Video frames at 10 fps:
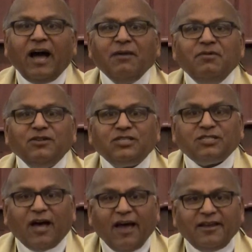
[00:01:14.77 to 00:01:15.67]
I'm
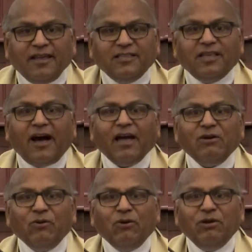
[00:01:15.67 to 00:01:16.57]
reciting
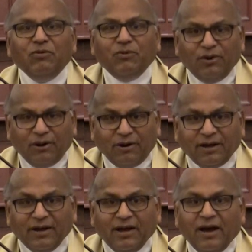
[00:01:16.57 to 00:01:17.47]
Thy holy
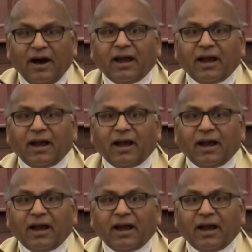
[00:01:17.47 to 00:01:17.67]
word,